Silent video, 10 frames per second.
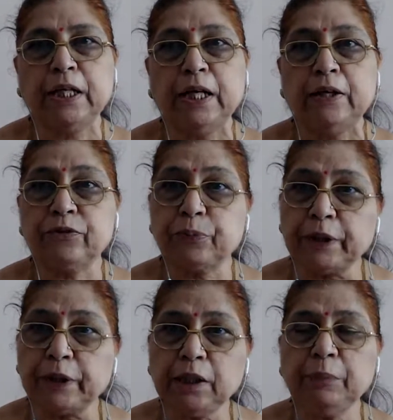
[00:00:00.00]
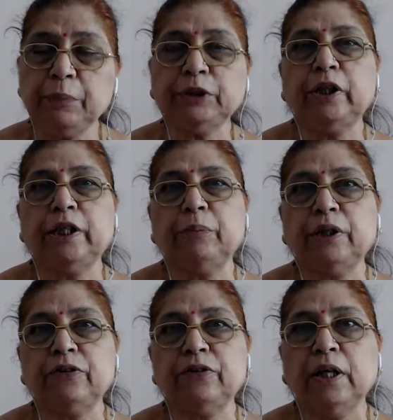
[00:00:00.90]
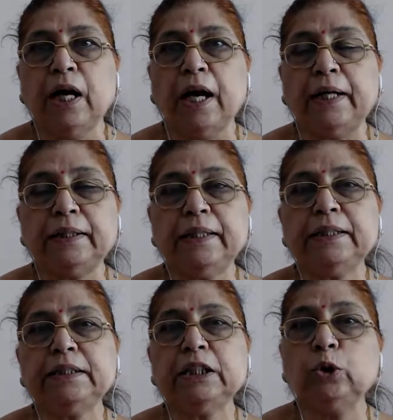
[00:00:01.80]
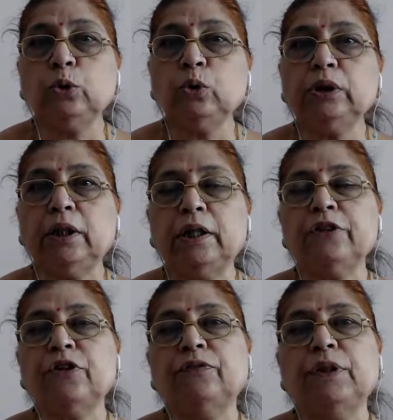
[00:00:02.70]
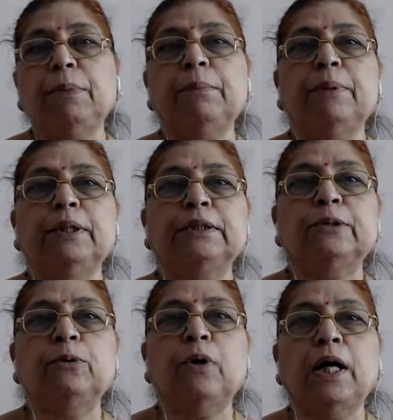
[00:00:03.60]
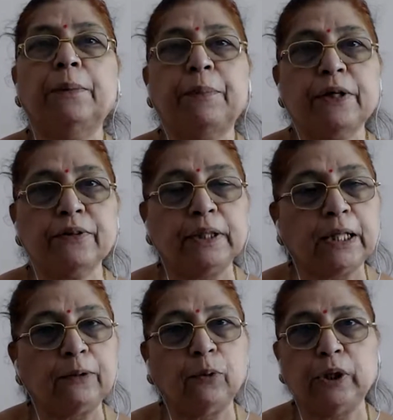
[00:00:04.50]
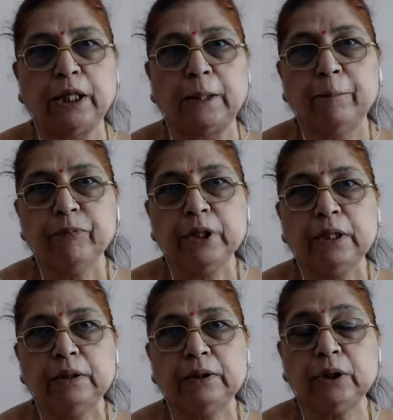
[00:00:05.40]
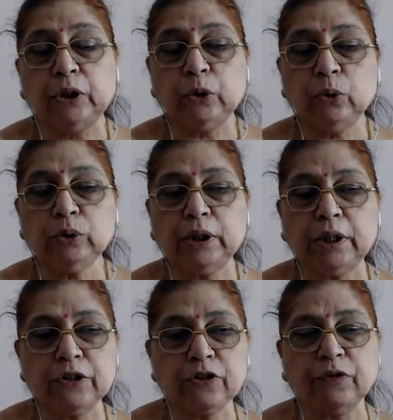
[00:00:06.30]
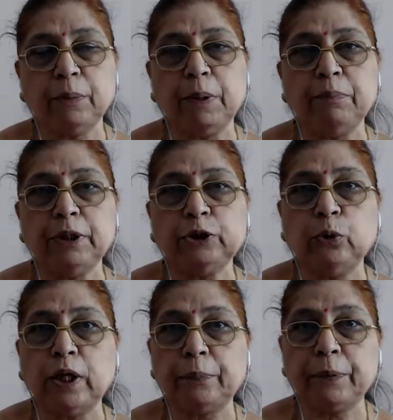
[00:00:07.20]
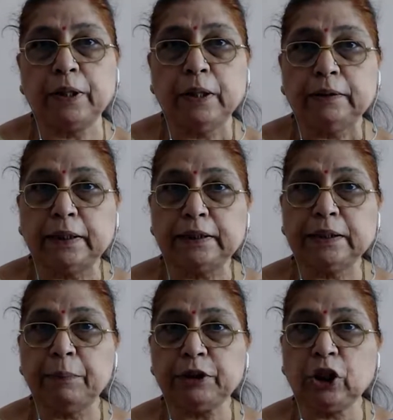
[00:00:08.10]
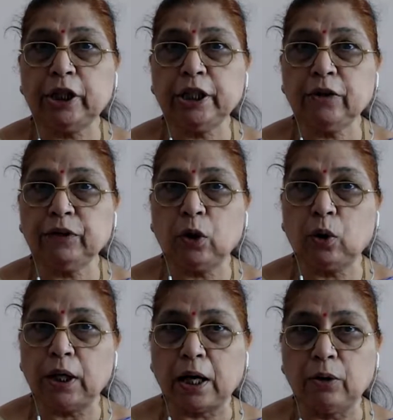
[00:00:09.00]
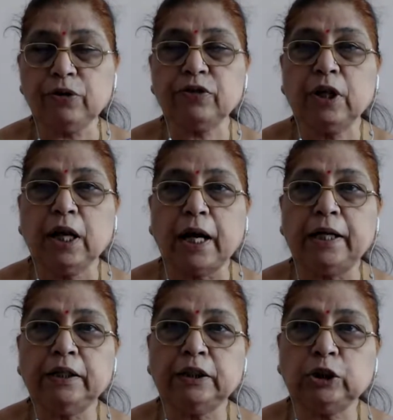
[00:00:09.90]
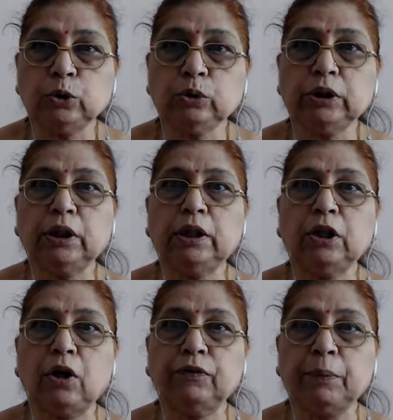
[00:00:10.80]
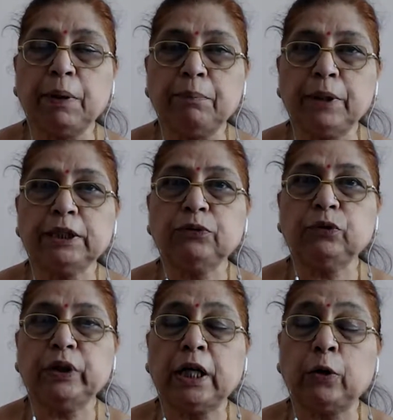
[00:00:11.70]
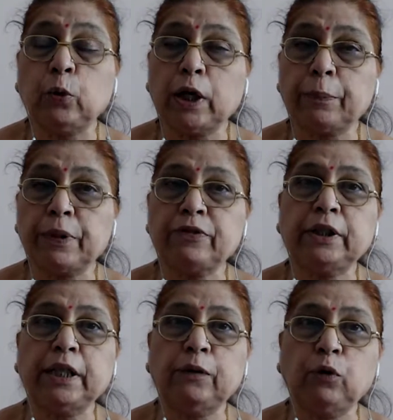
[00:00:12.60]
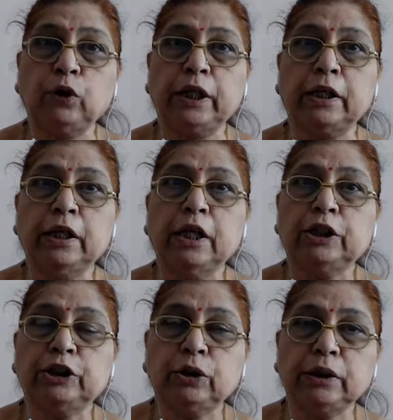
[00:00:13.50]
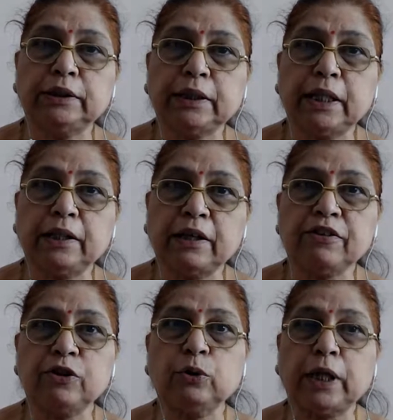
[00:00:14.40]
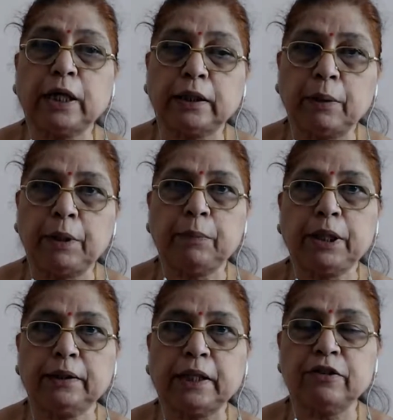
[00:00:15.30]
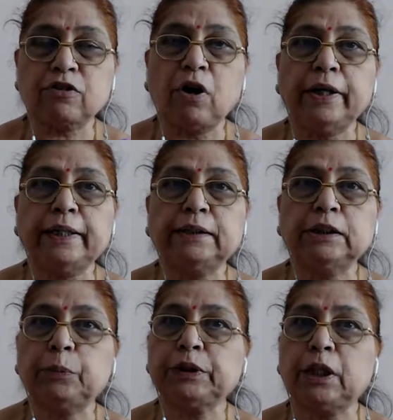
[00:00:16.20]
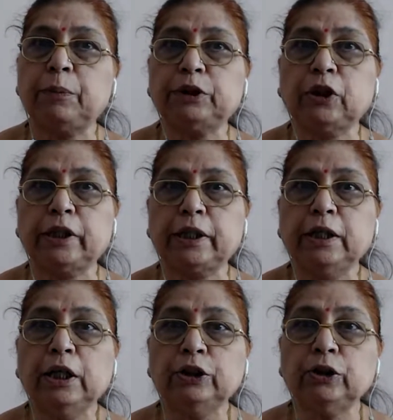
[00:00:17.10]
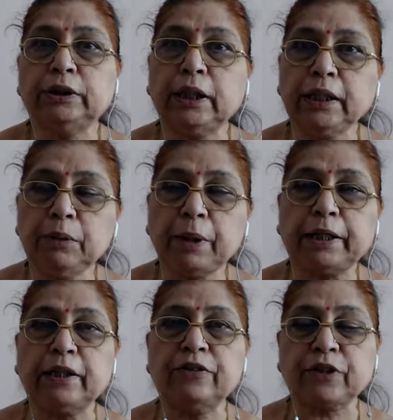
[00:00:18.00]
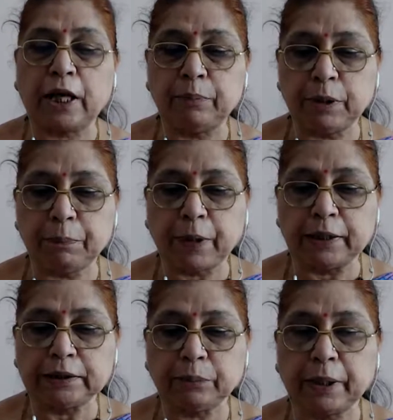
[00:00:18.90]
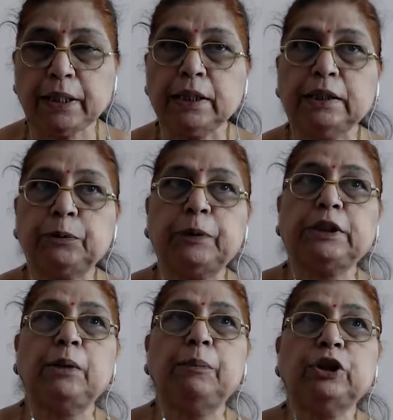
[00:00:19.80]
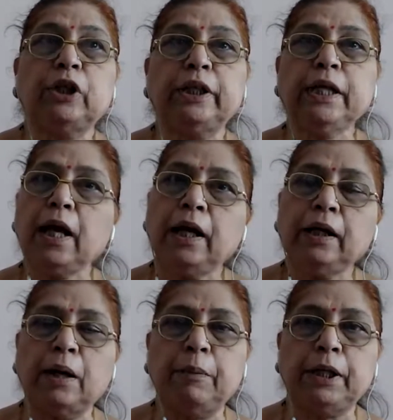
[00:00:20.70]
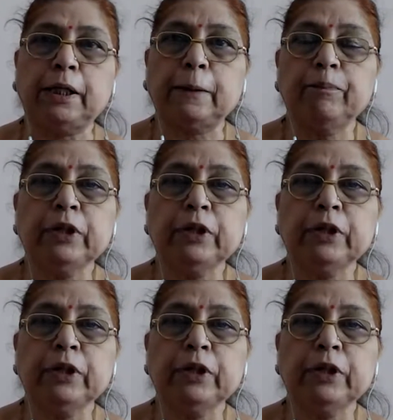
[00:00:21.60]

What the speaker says: Special majority means at least 2/3 of the members who are present and voting. 2/3 of the members who are that is a majority of the whole house, and 2/3 of the members who are present and voting should say yes to that amendment. That is called as a special majority. So certain matters can be passed by special majority and amended.